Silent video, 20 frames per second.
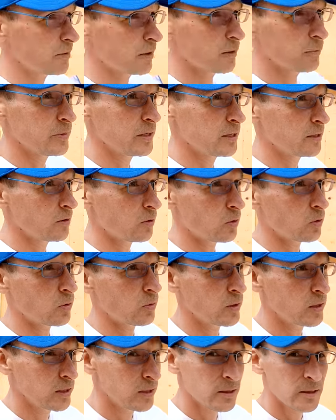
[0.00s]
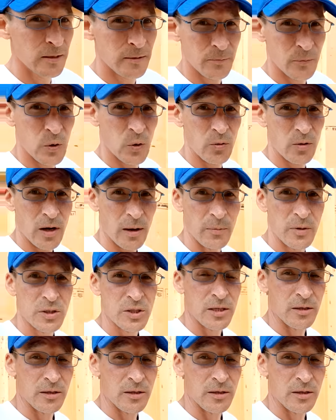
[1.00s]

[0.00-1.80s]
It'll be no rubbish.